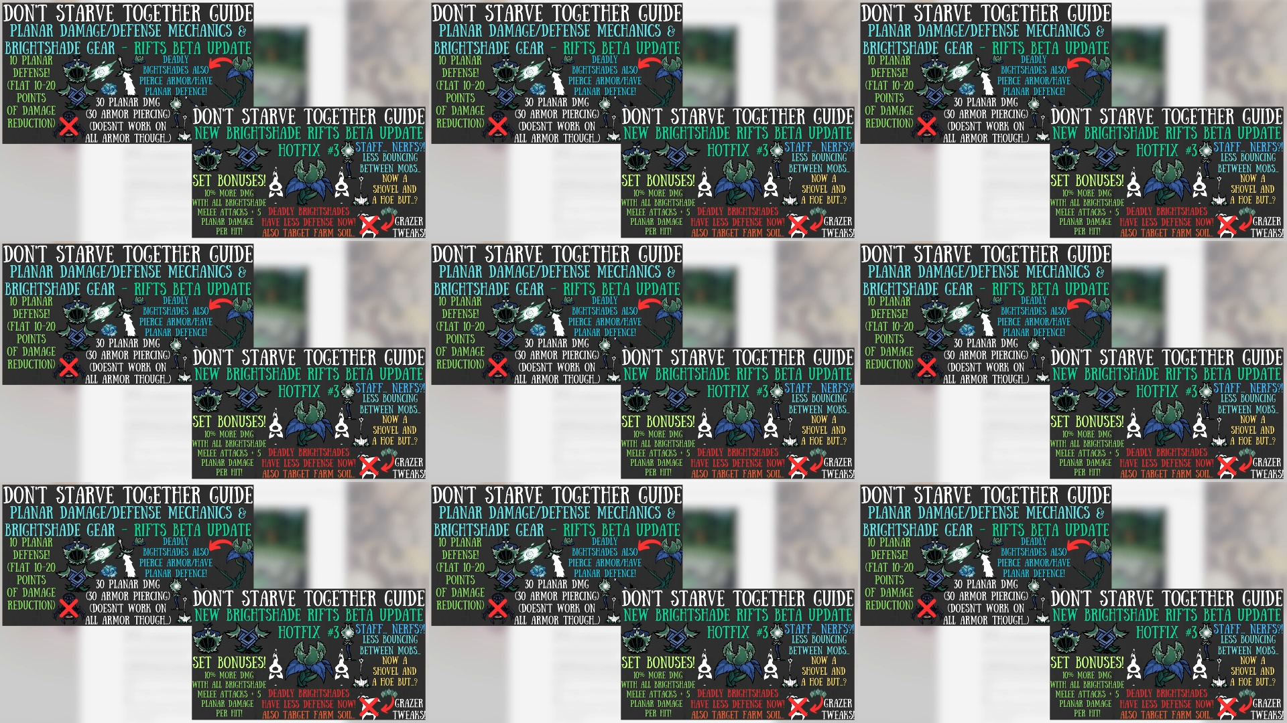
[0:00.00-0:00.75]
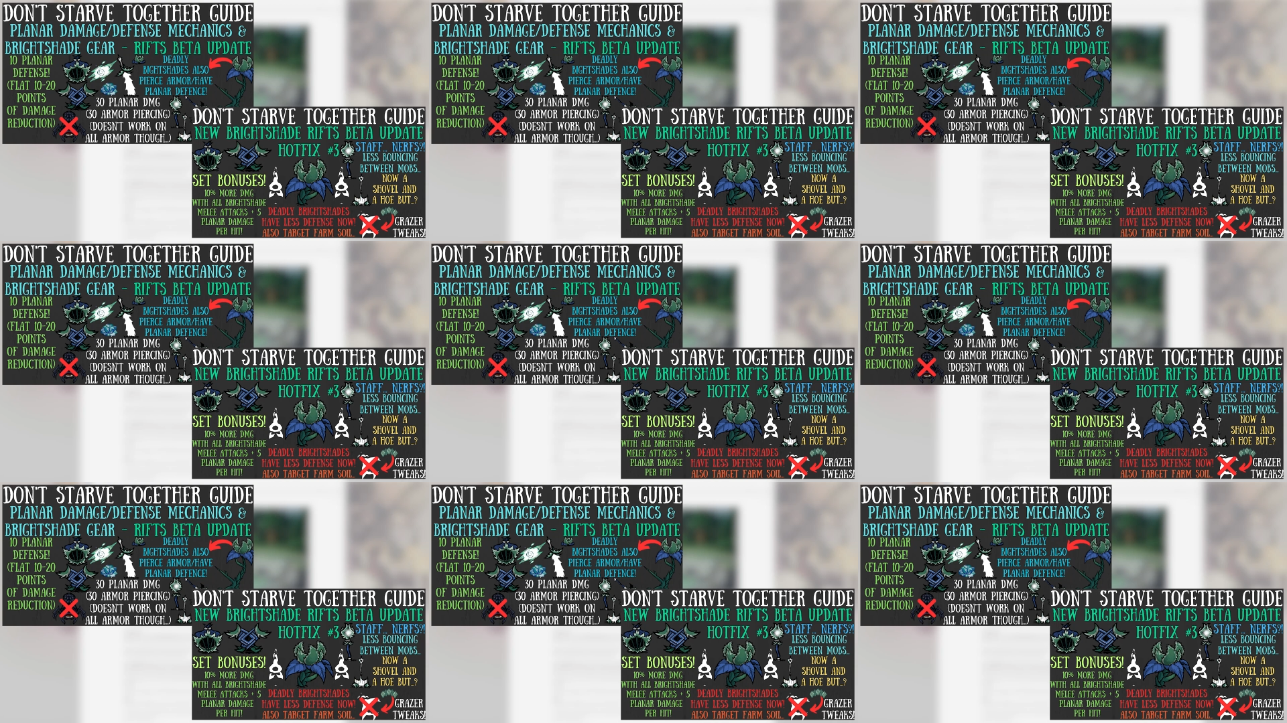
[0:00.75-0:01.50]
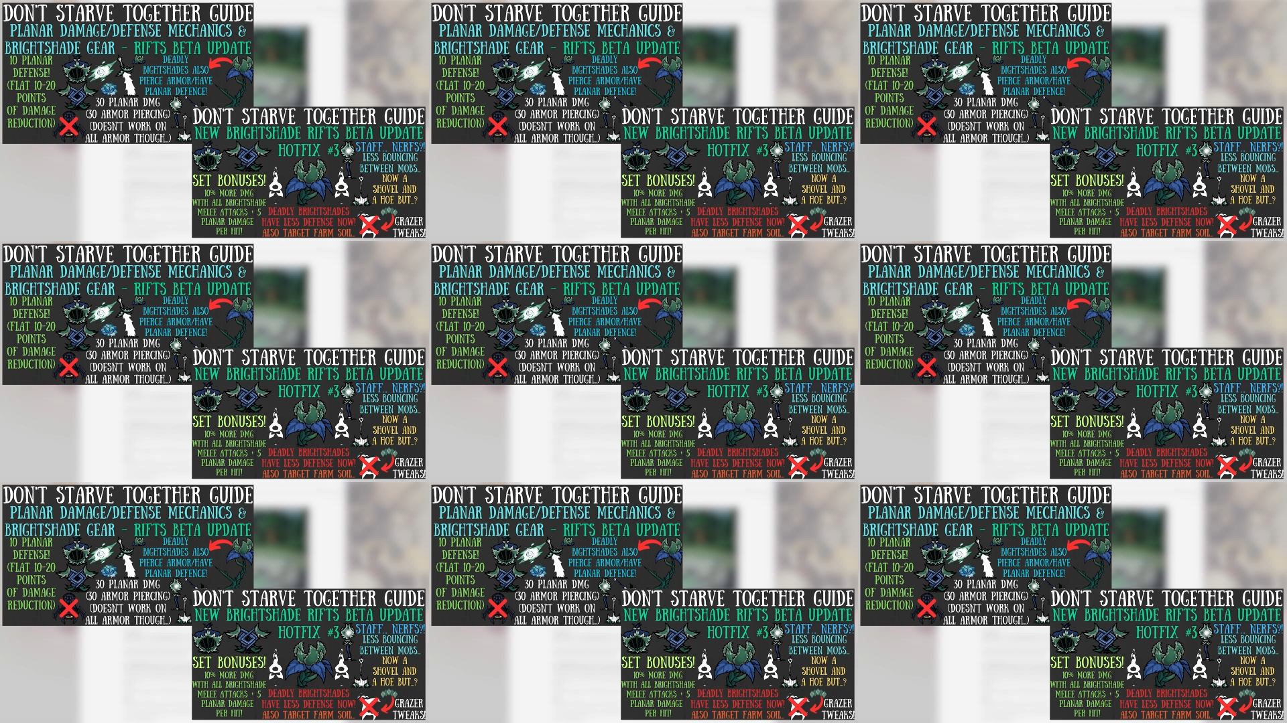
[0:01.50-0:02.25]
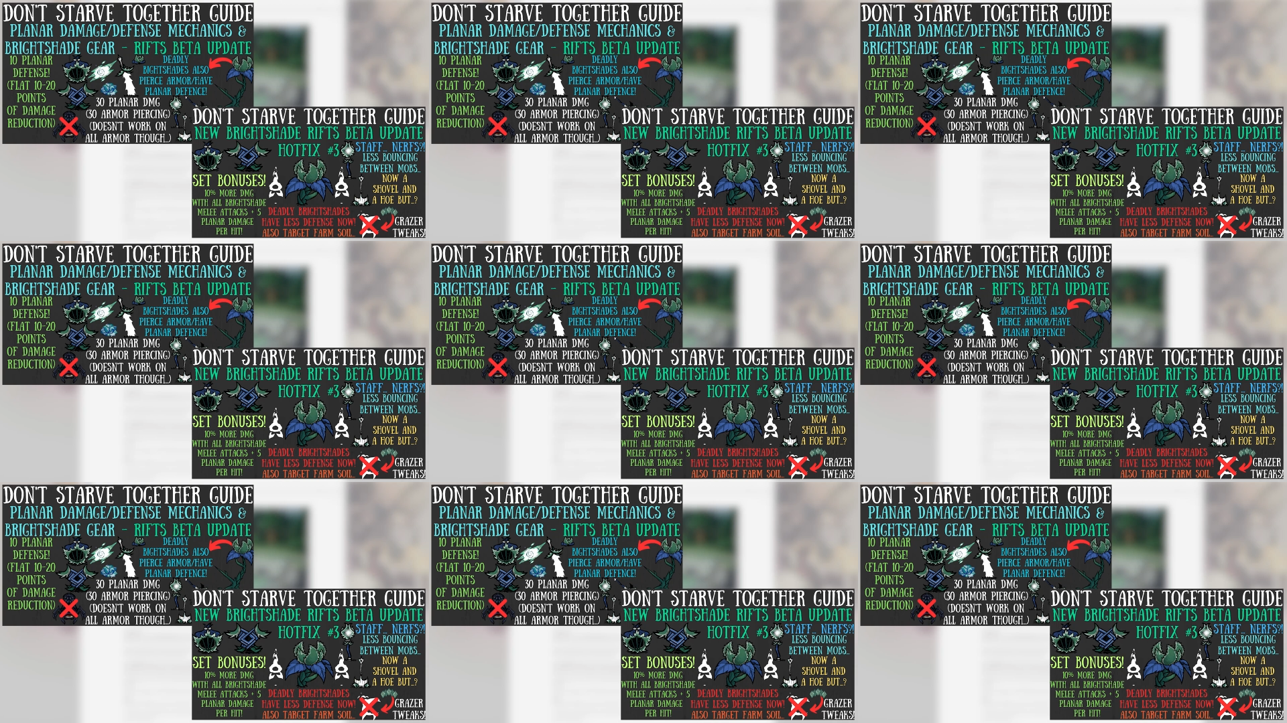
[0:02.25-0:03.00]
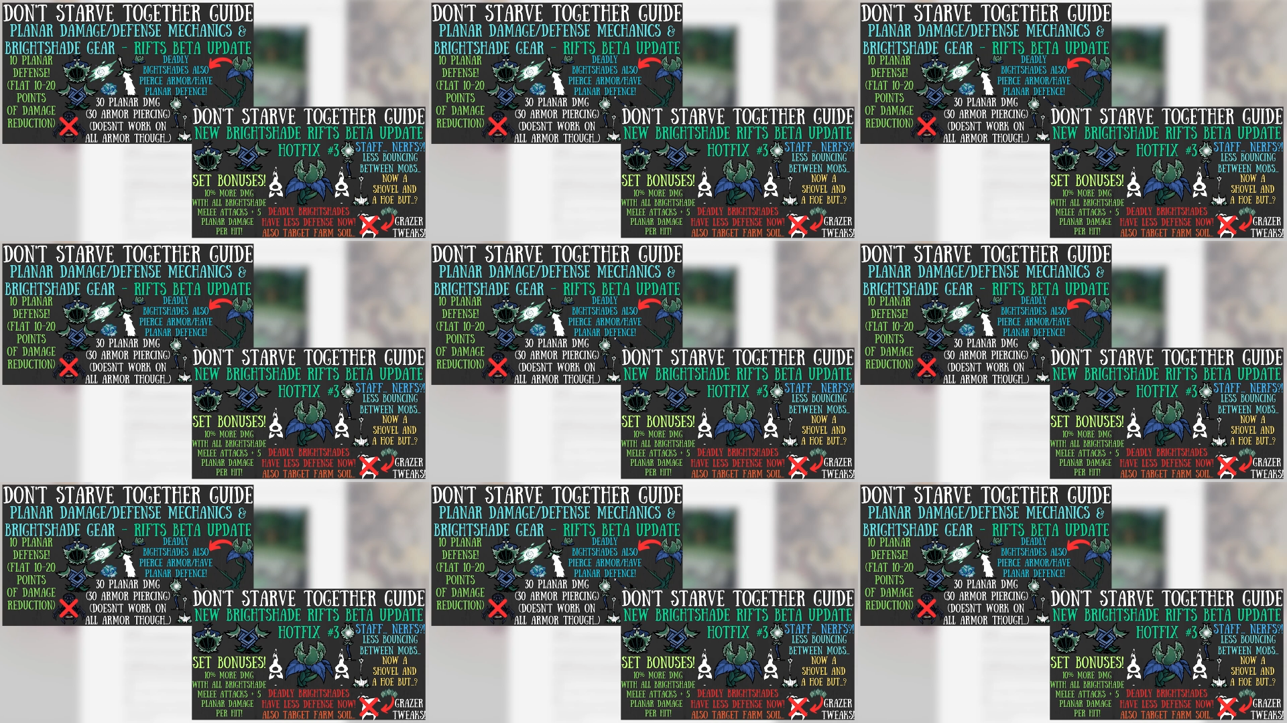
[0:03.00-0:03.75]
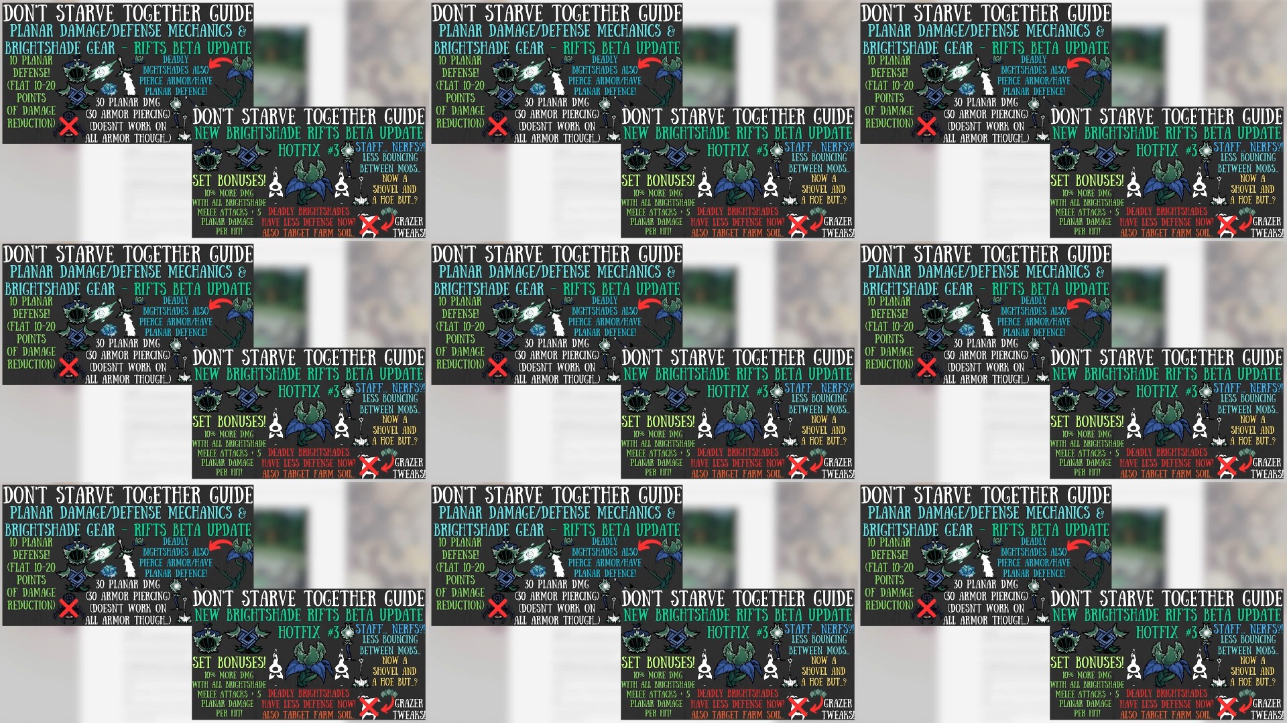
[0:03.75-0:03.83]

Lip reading: Nobody's mouth can be seen.